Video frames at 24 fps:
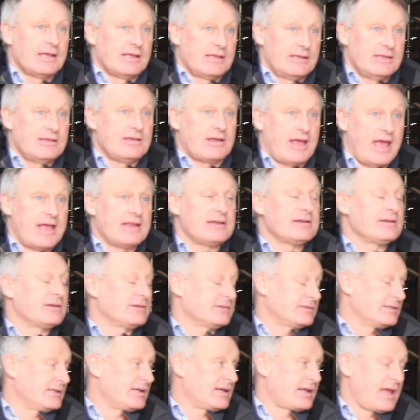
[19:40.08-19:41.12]
You
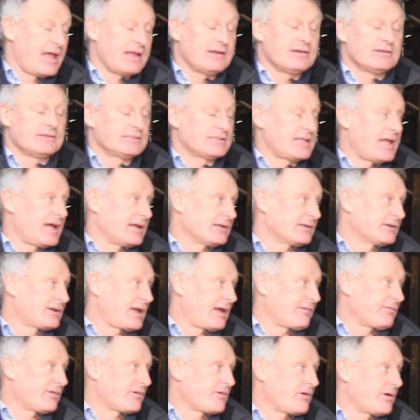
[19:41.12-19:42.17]
can start
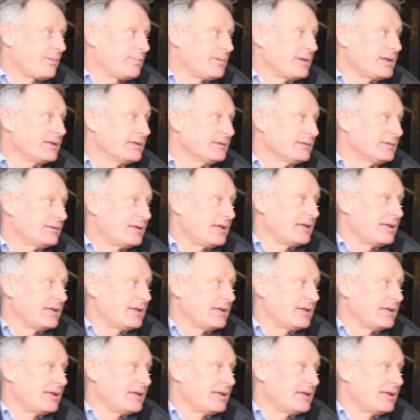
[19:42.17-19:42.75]
cover cropping